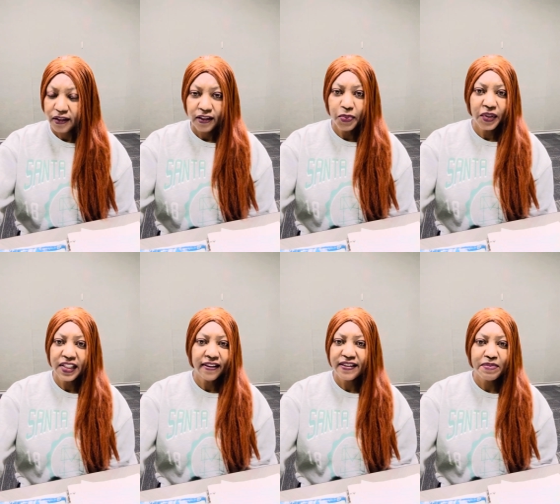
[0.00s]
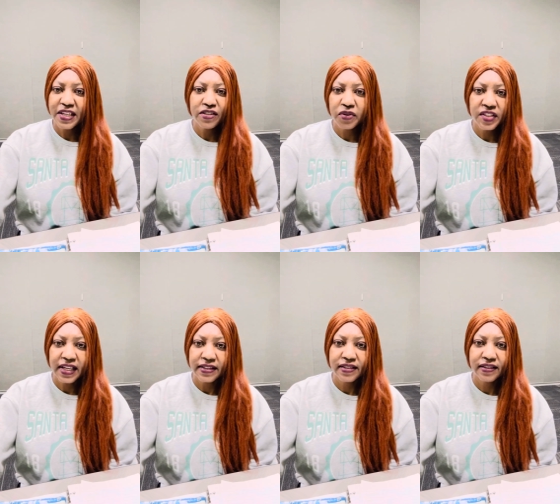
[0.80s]
You would think this makes no
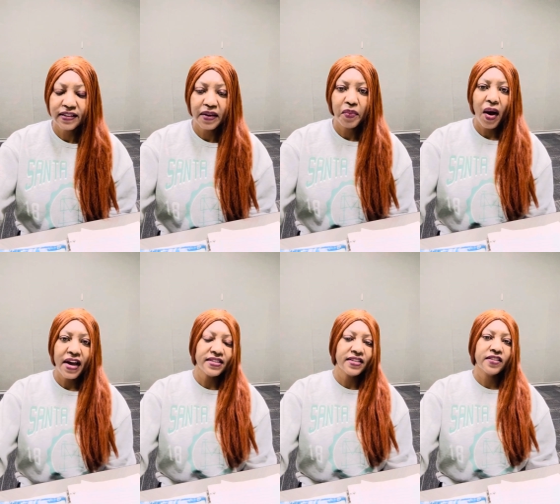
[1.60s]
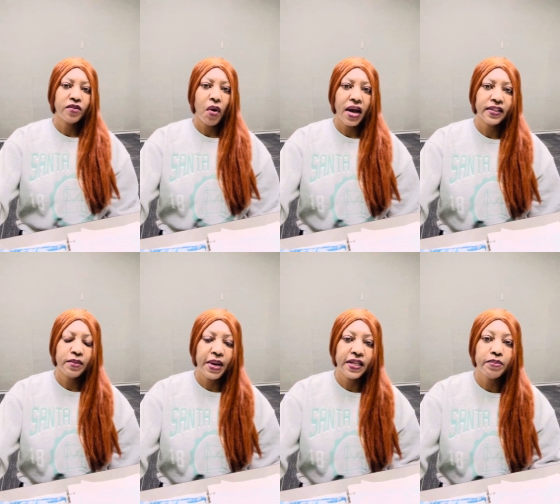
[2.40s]
sense. Like, why is this so highly
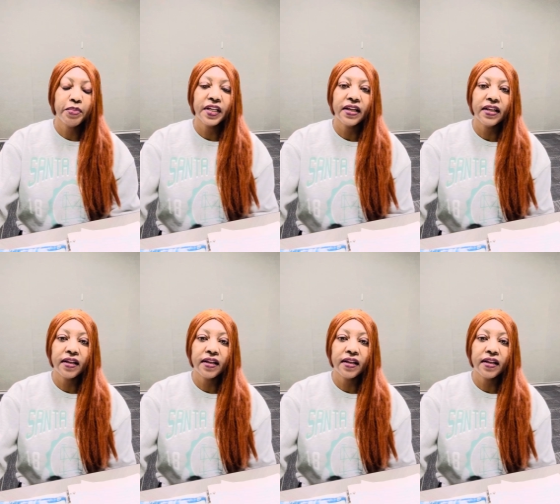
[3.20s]
paid? But